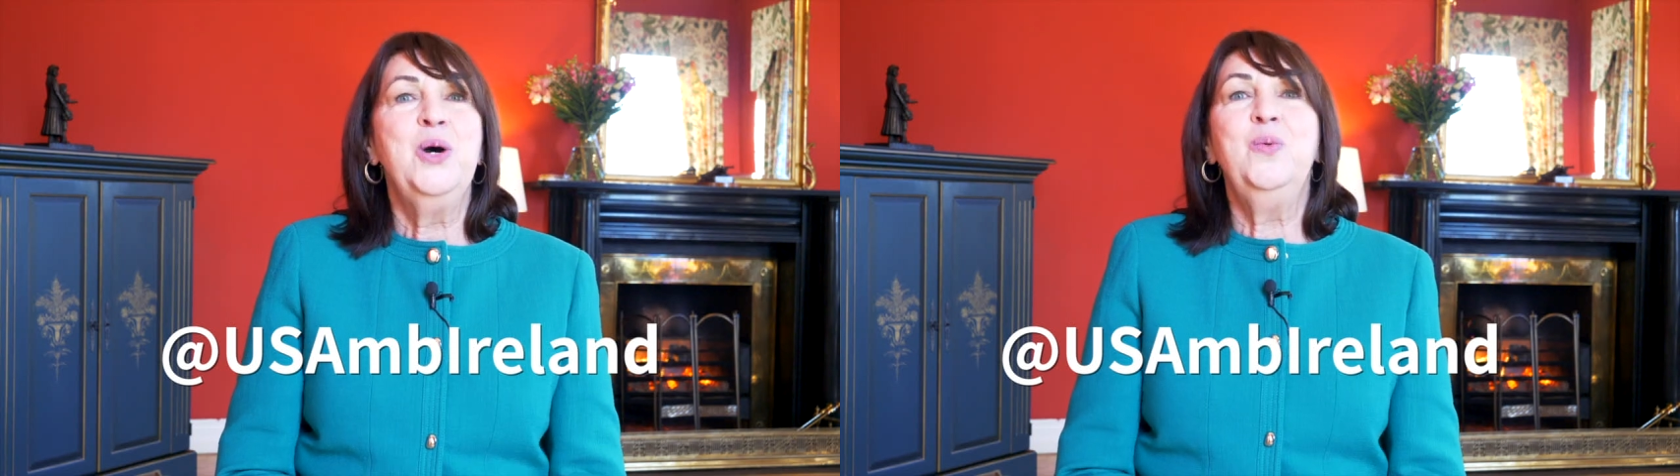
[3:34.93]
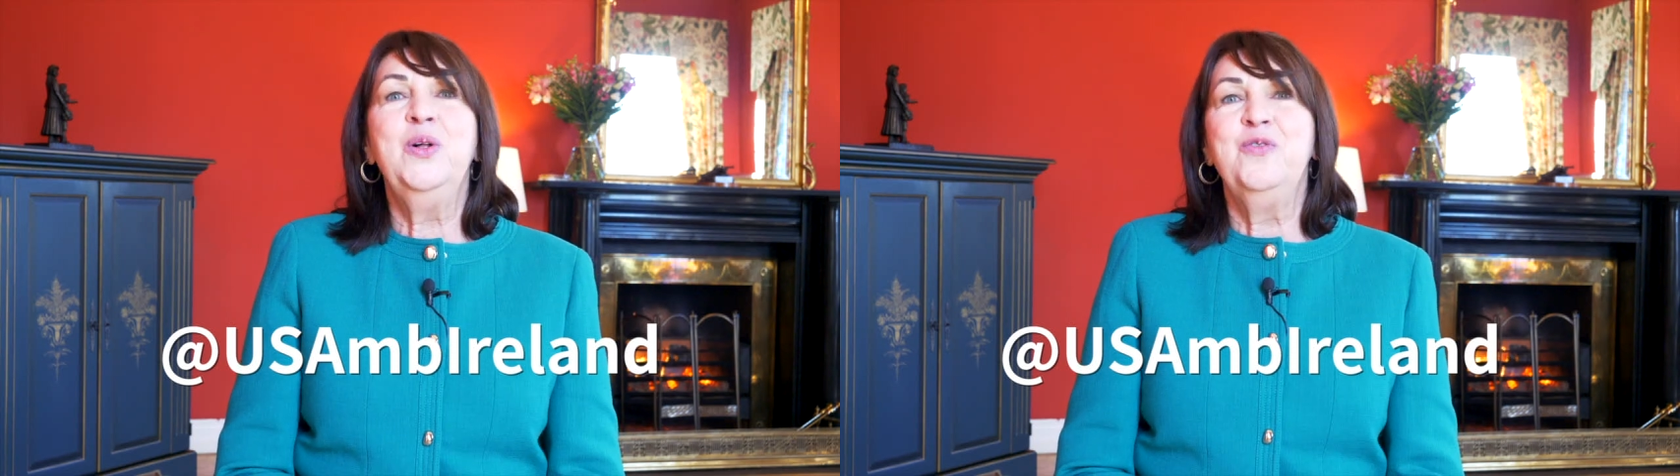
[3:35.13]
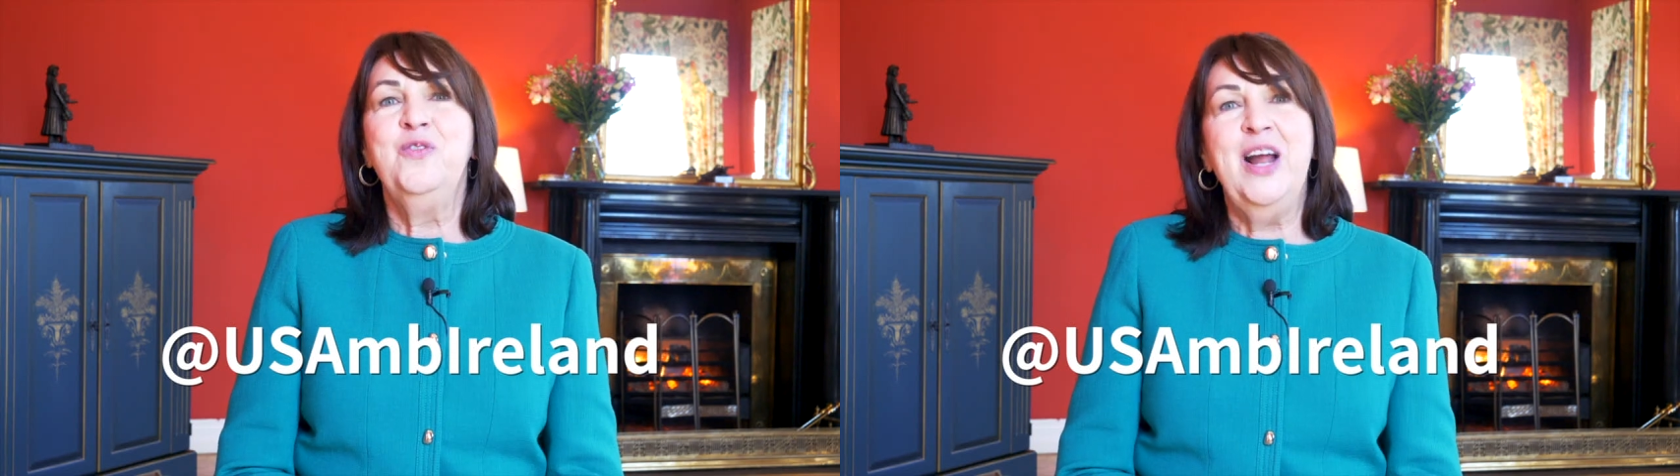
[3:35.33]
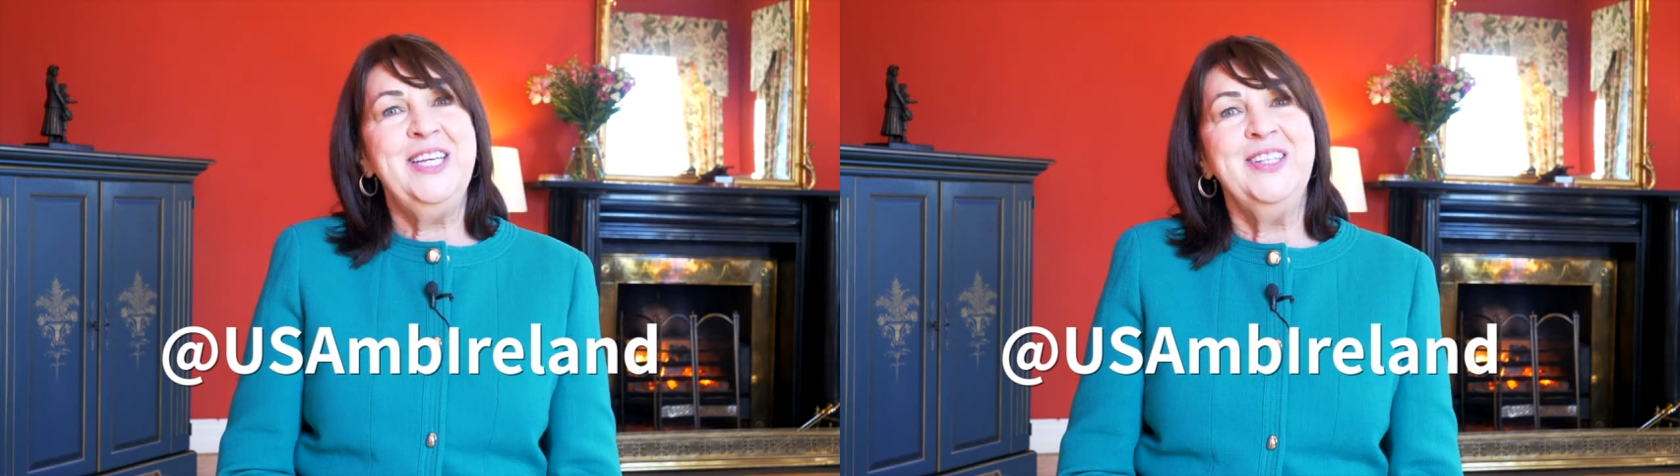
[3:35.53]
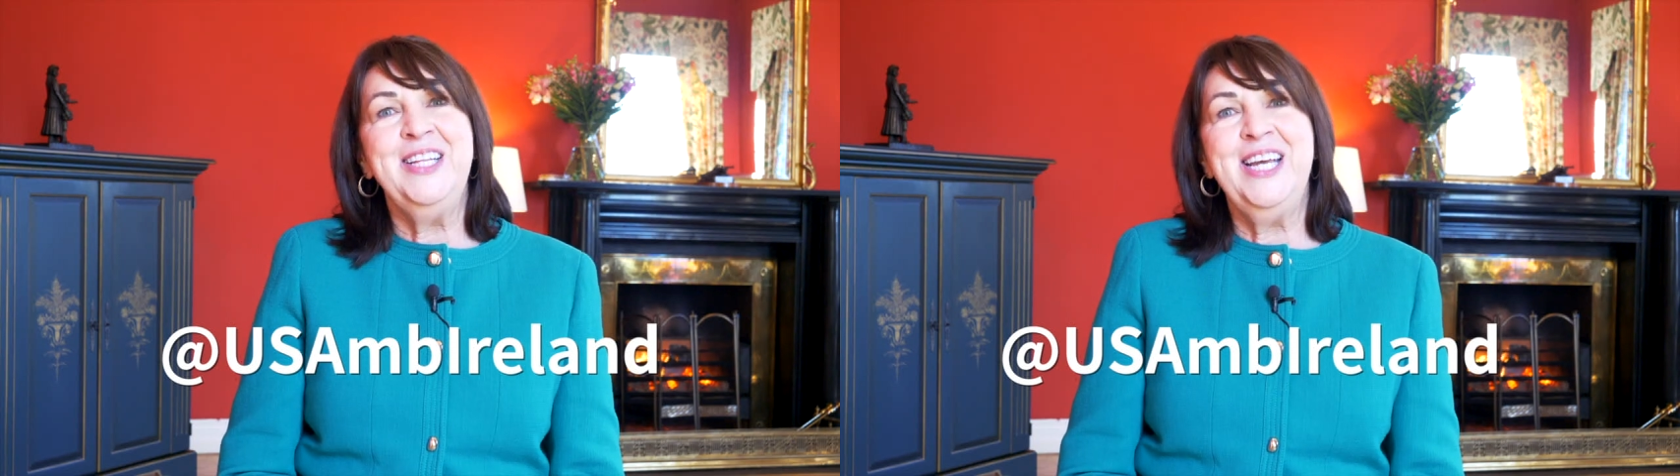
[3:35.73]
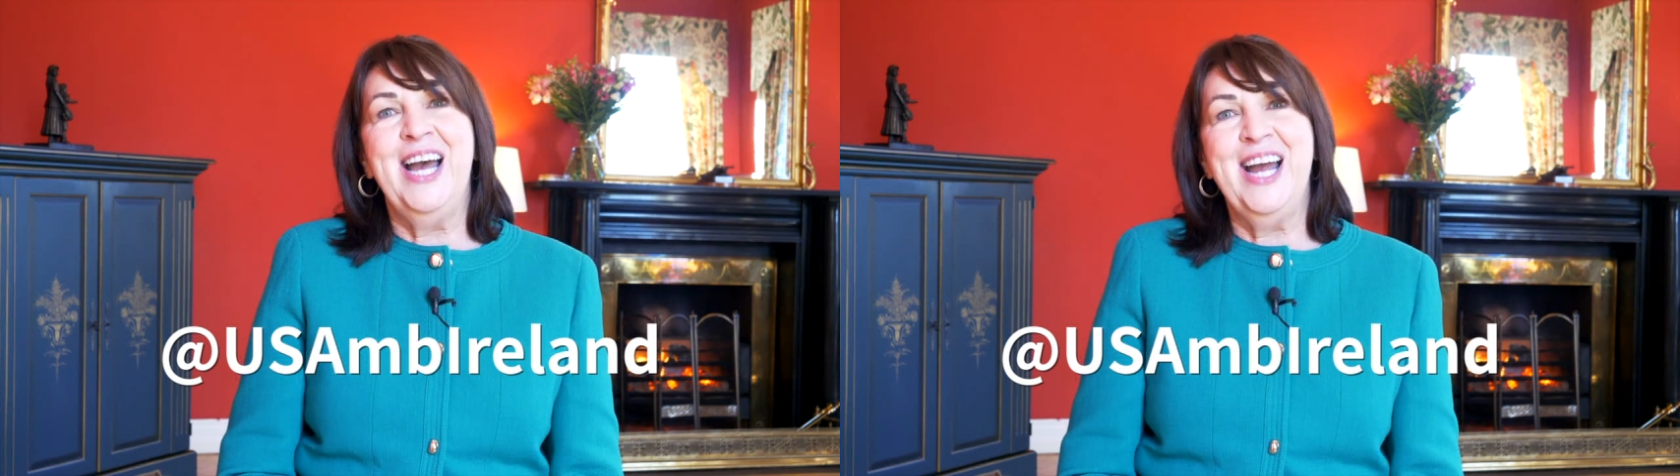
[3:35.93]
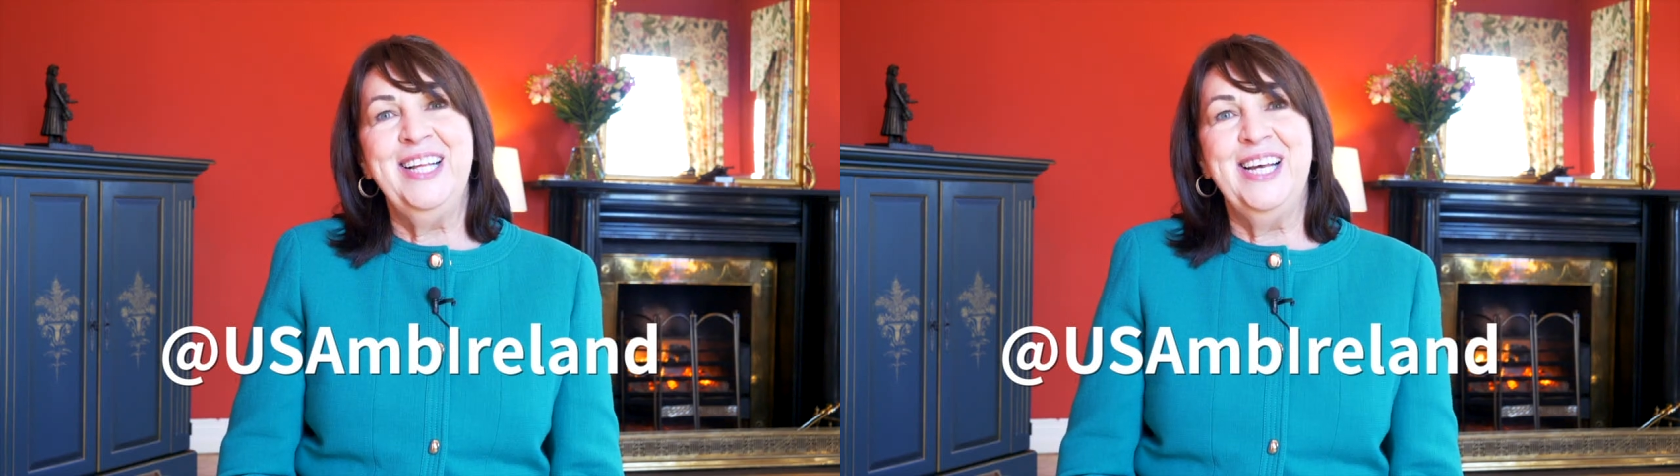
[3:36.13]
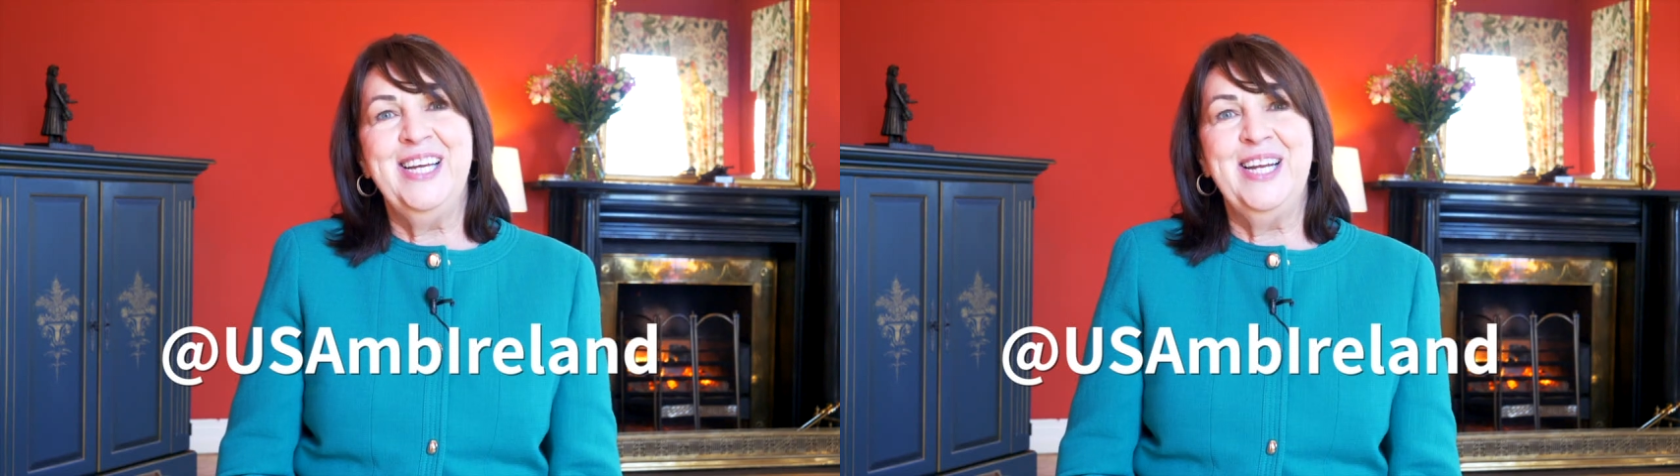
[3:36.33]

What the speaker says: will regularly highlight